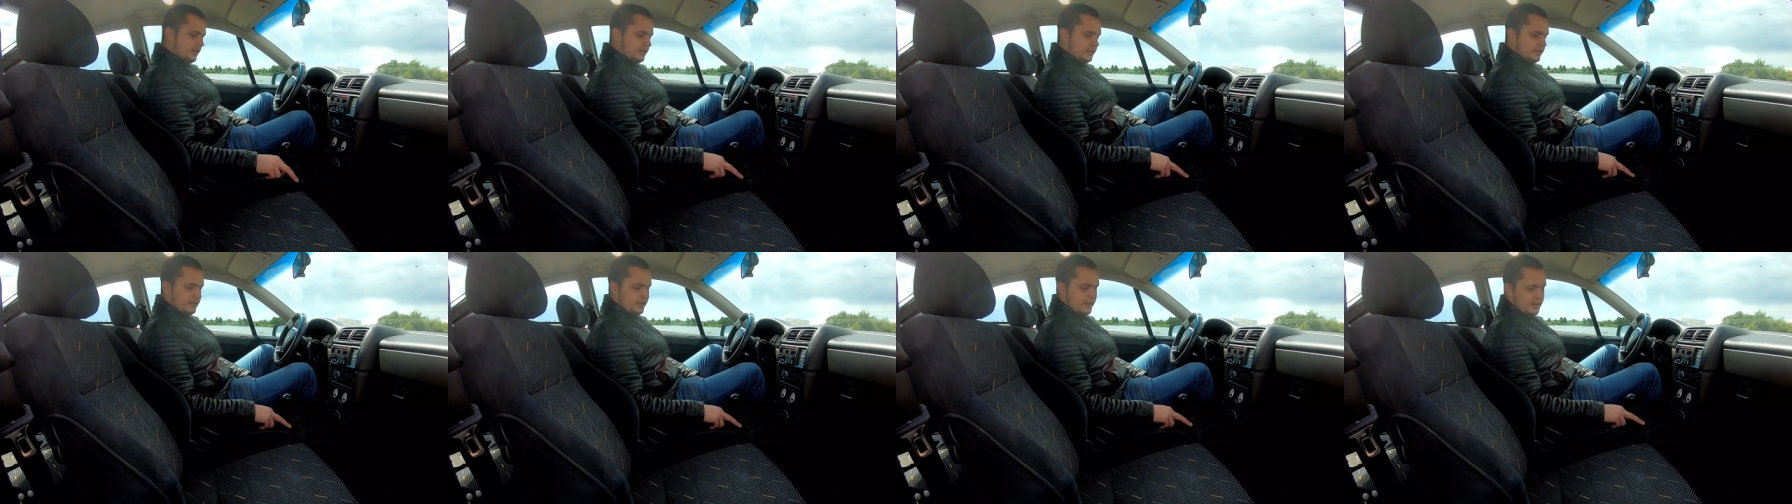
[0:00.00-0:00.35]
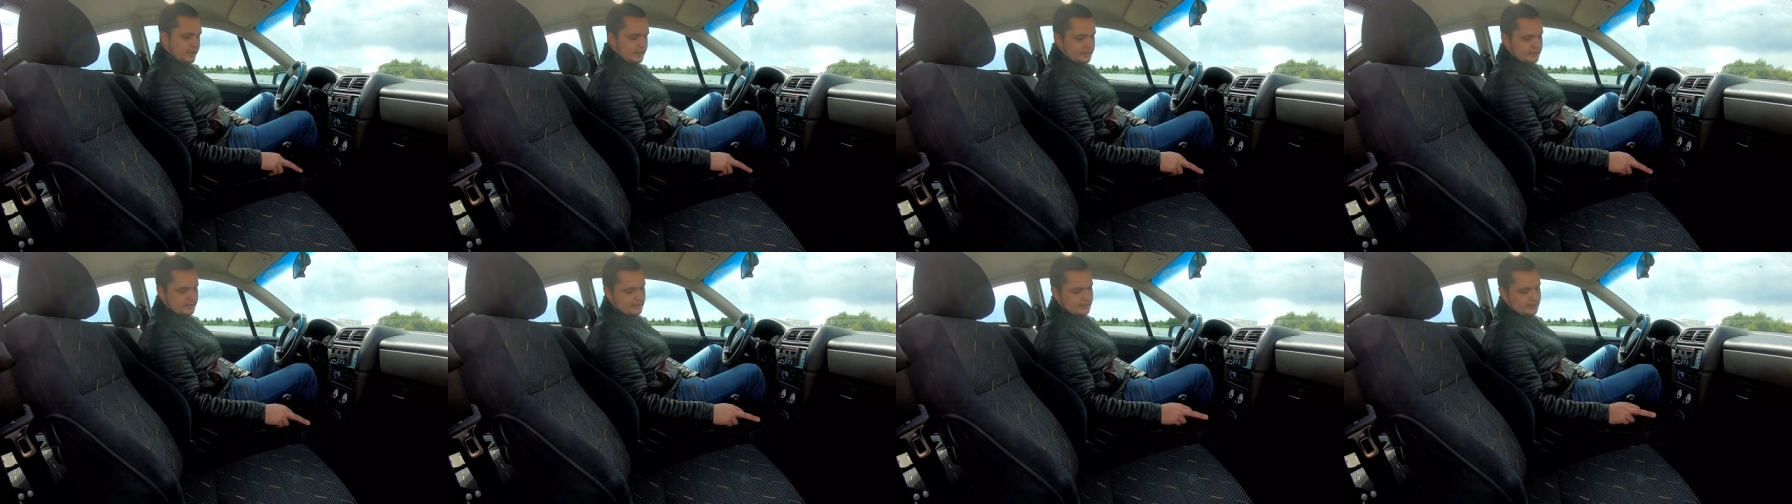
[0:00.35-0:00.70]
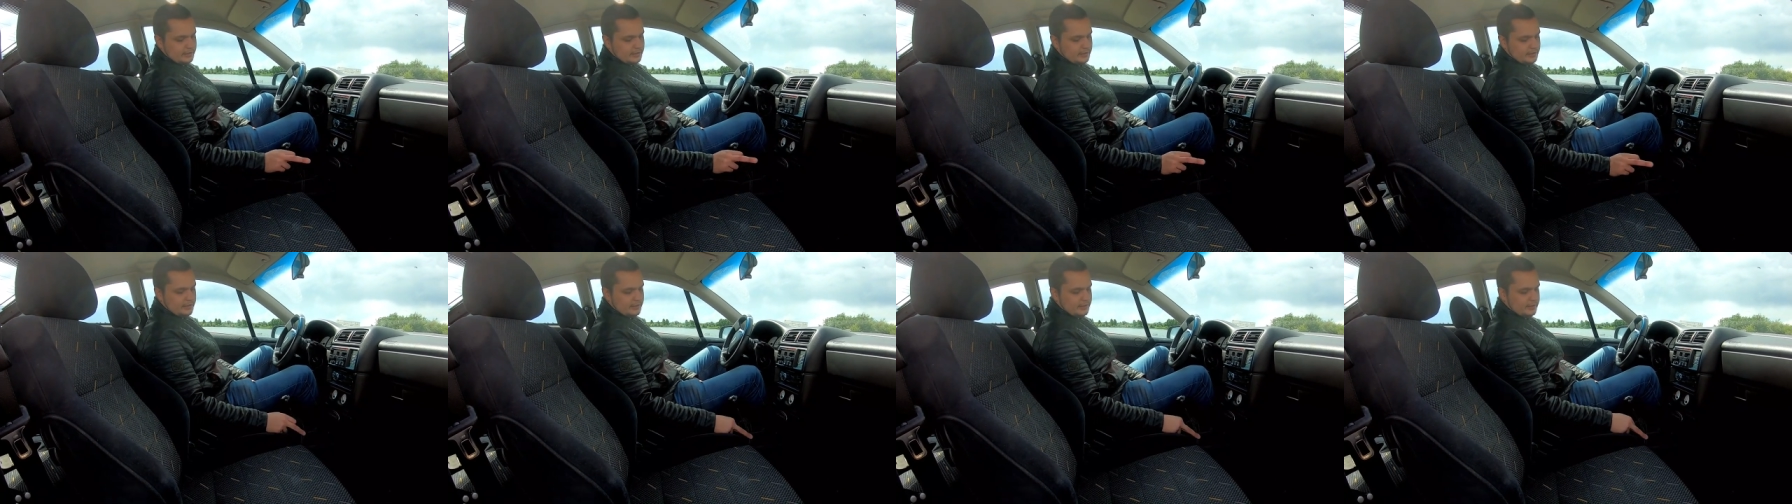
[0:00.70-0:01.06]
It has
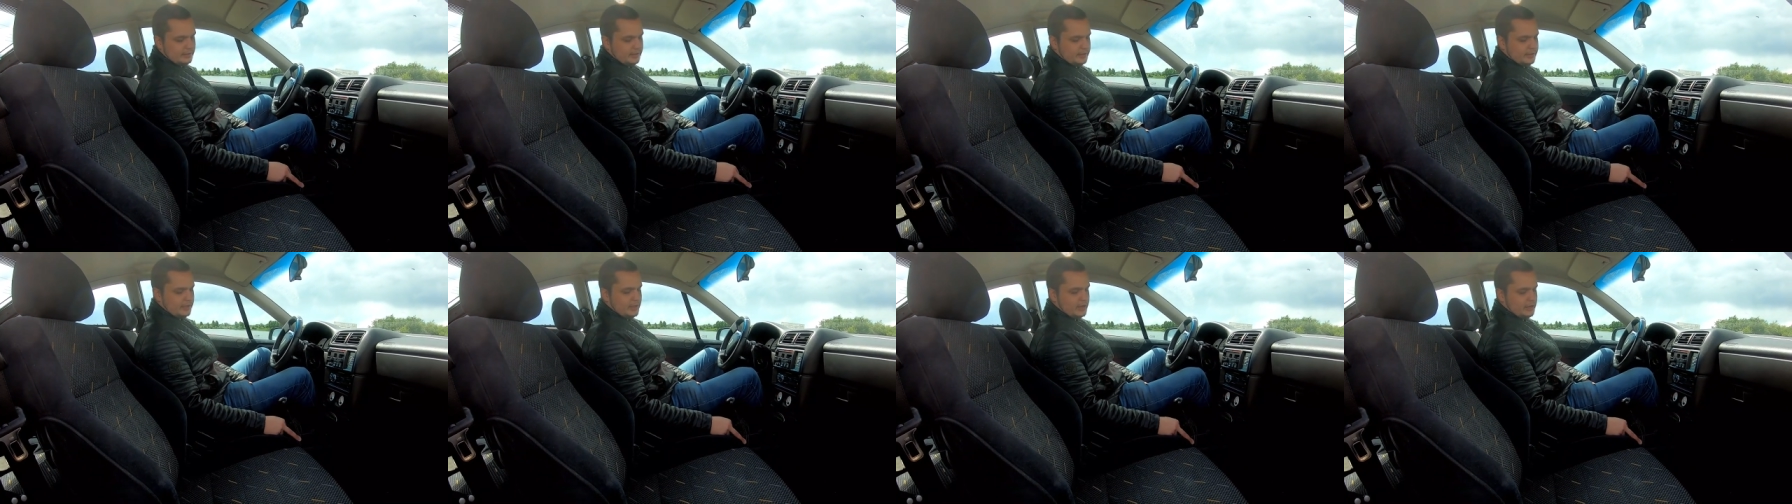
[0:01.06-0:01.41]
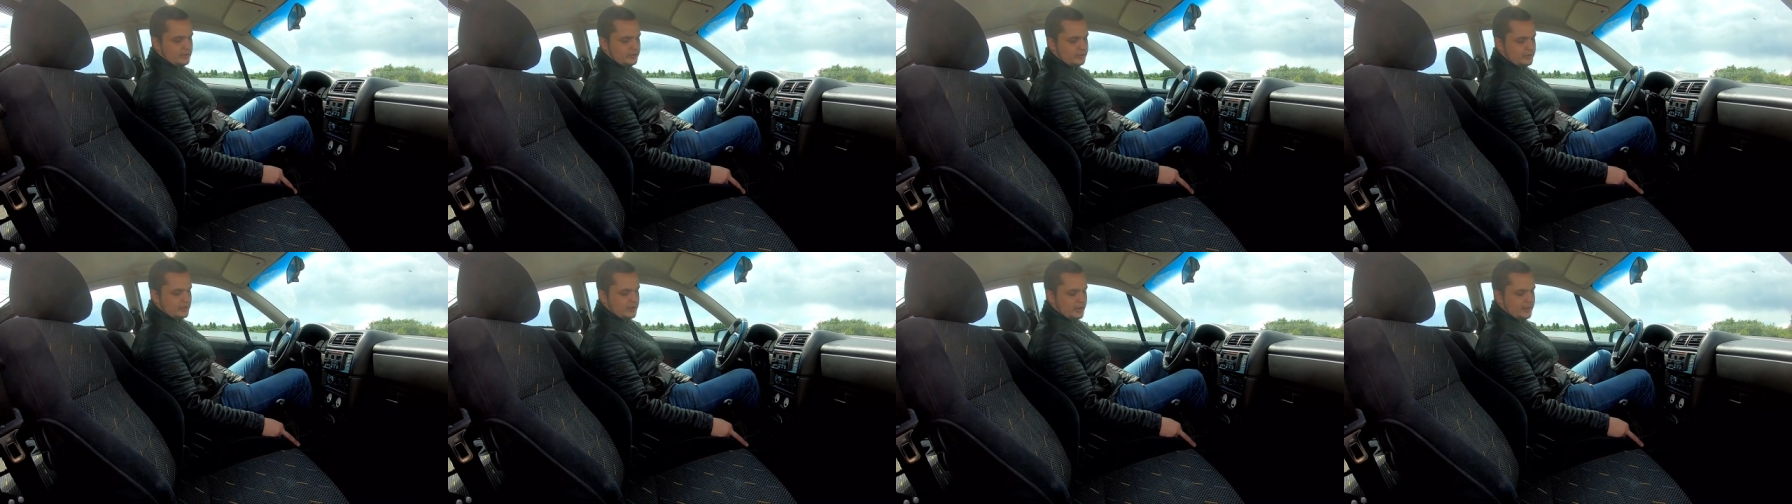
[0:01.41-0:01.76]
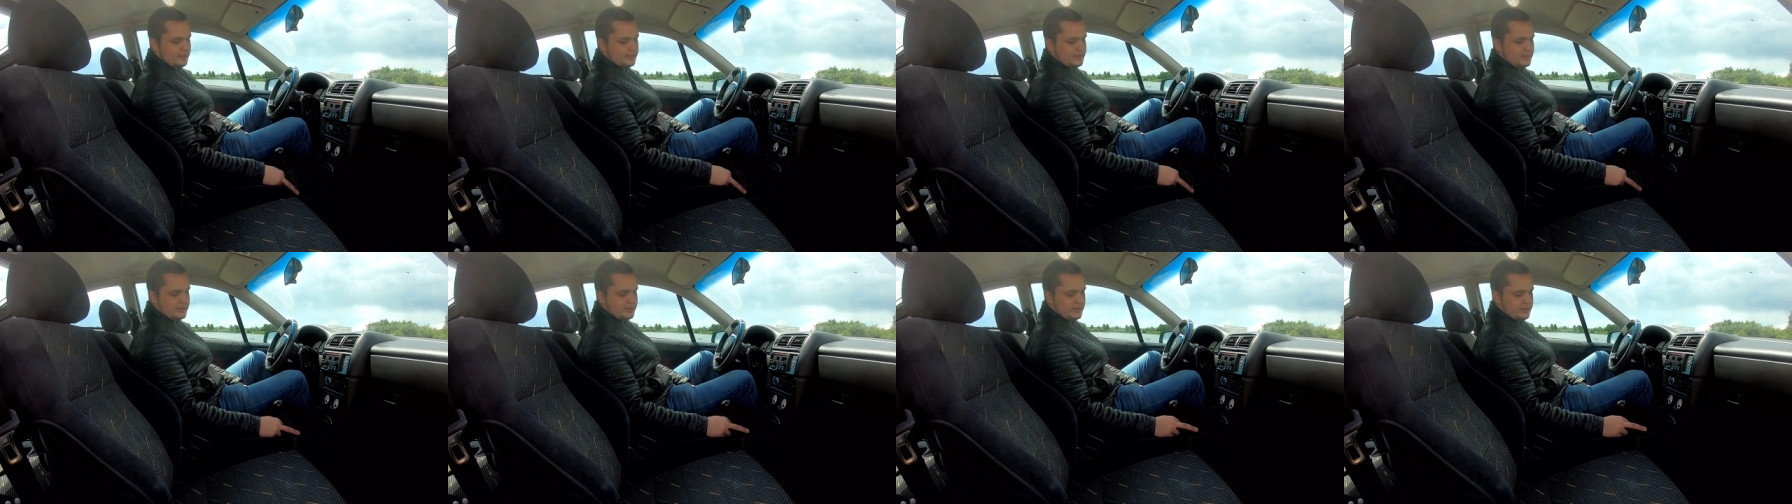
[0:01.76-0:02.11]
yellow
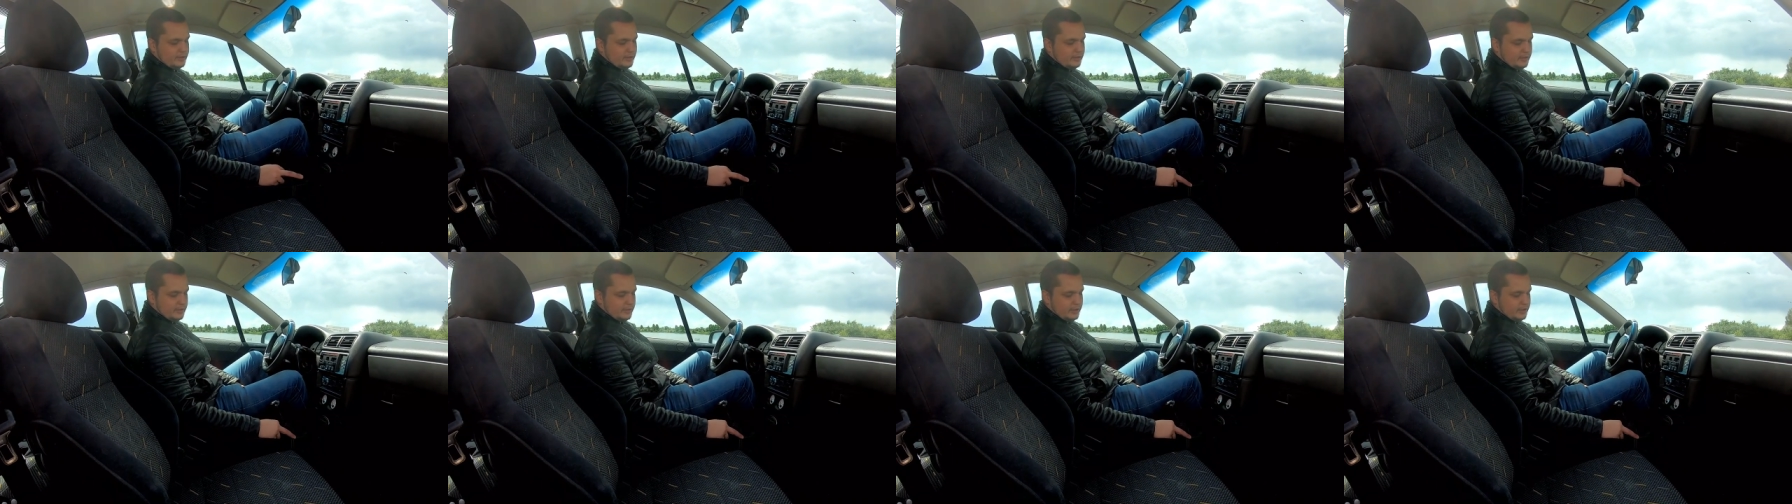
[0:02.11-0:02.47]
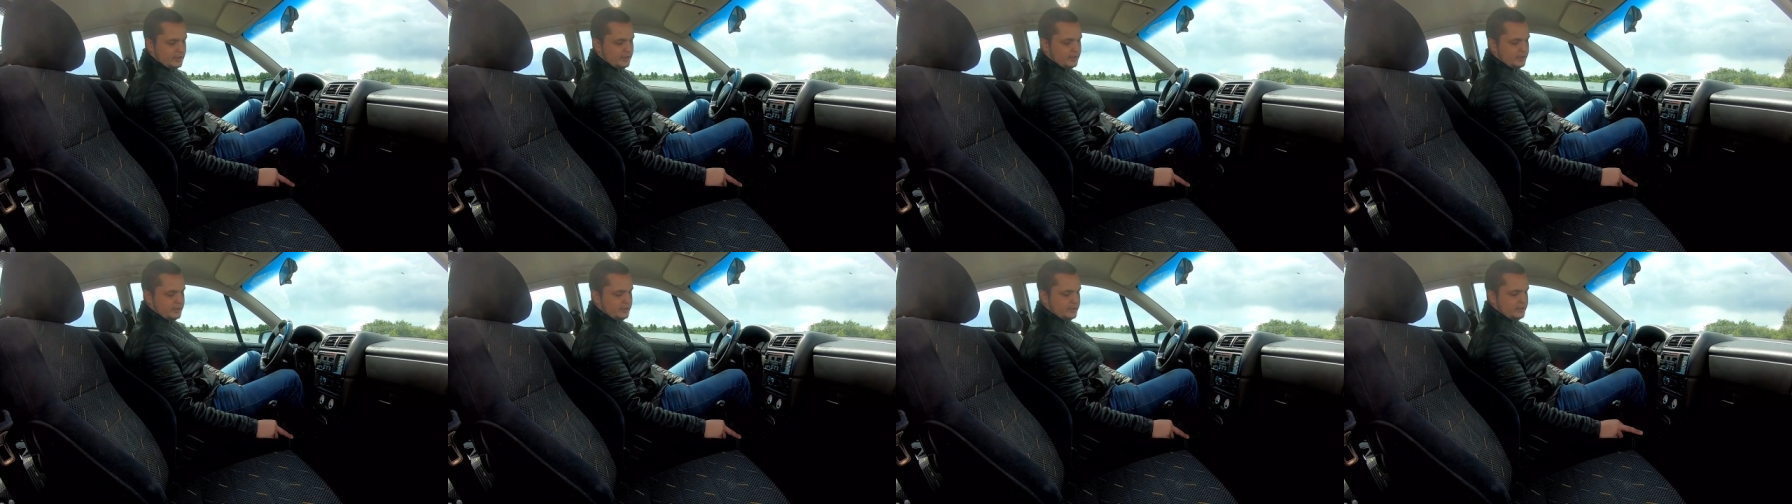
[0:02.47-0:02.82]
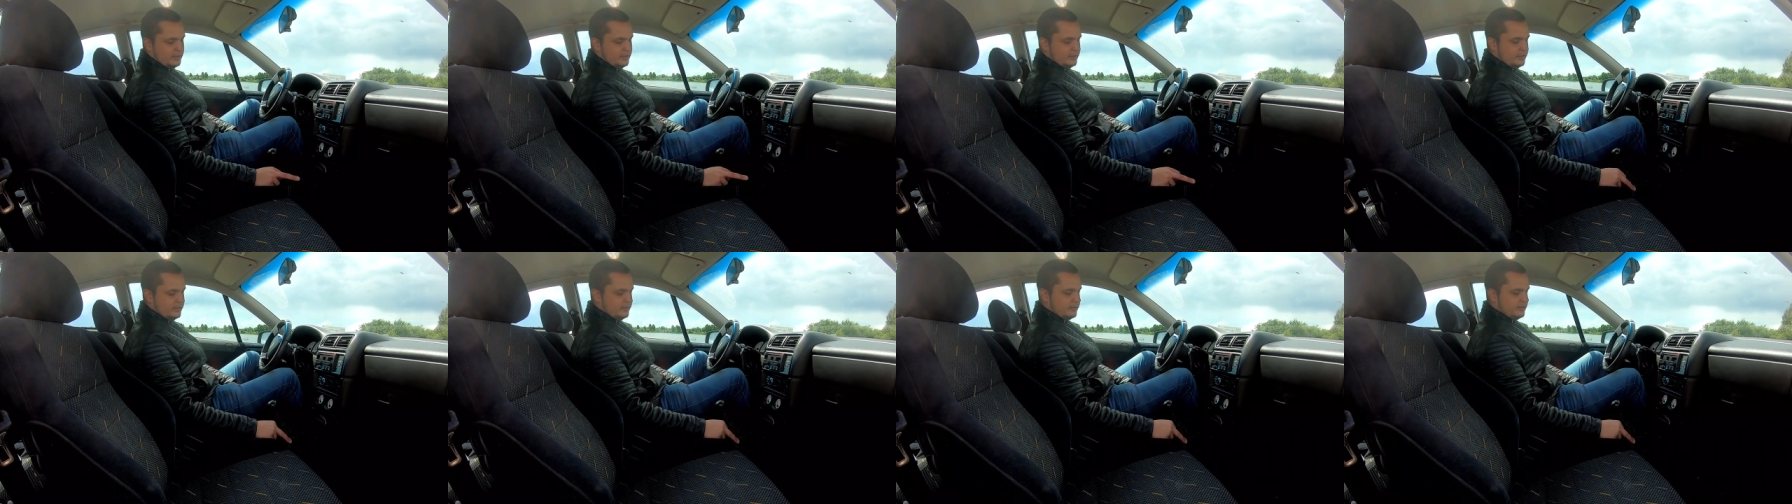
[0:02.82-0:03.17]
stripes on
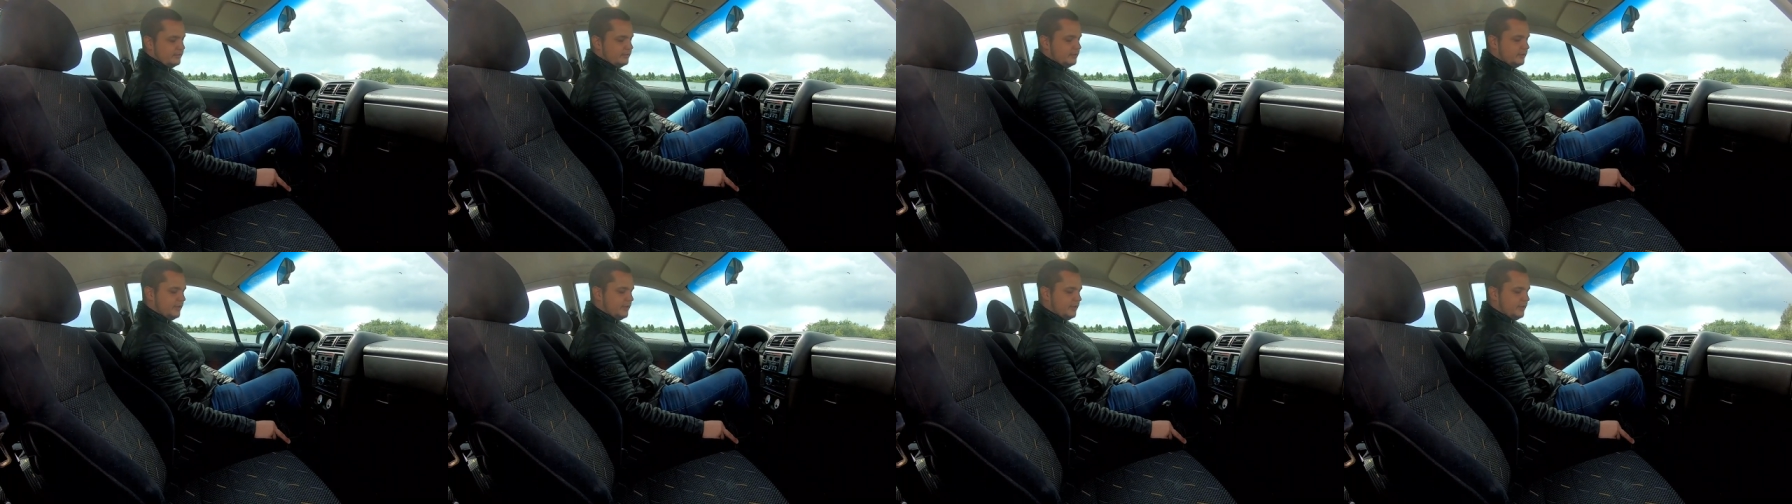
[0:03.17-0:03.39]
the